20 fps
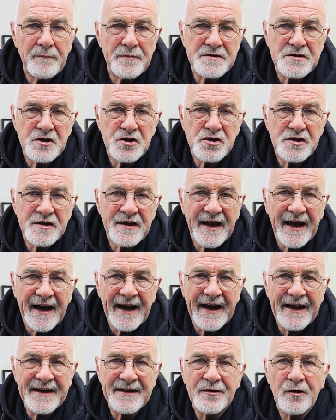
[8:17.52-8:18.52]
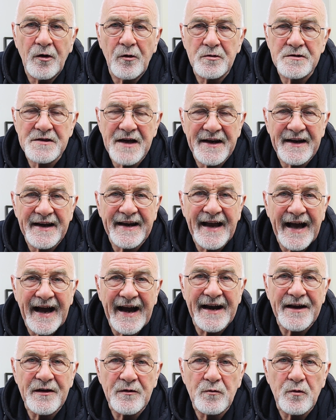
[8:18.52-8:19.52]
position they had, he always had a
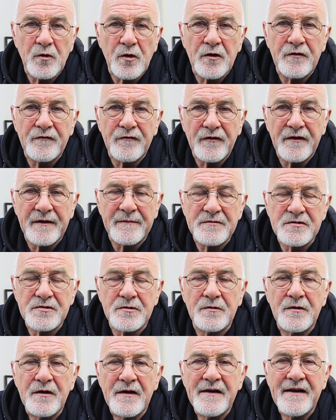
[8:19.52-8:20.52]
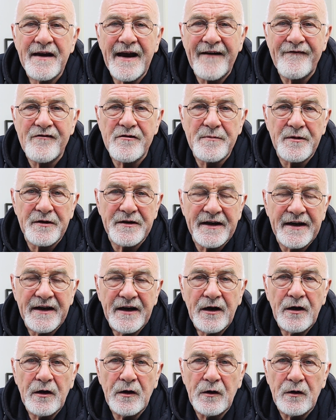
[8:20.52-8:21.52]
kind word for them. So everybody
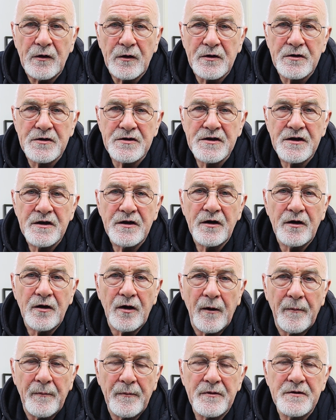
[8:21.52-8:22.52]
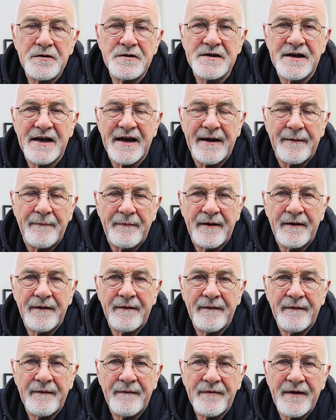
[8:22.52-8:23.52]
looked up to him.
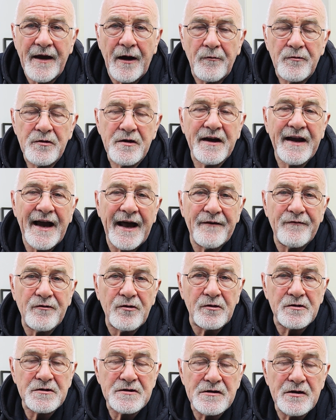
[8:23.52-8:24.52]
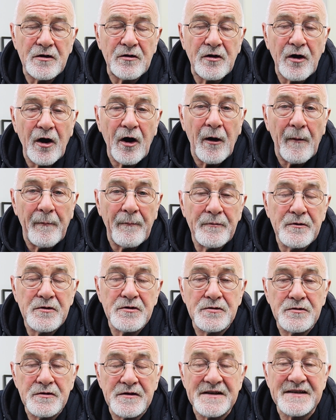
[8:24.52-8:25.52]
Now, you can, of course, look up
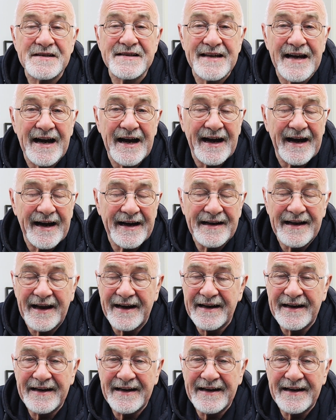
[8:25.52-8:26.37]
to the sky, like